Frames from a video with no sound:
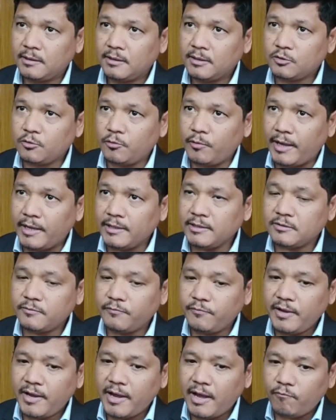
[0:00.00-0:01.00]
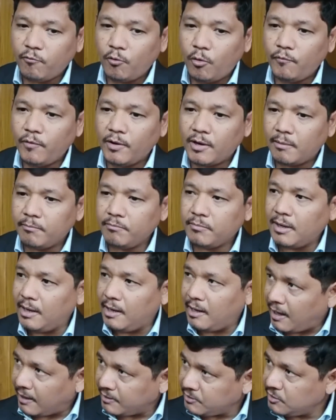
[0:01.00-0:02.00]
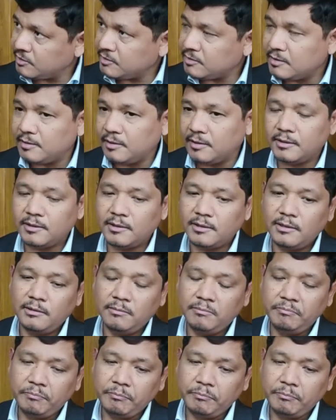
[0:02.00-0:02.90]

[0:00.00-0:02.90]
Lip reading: So hence we have overcome the largest hurdle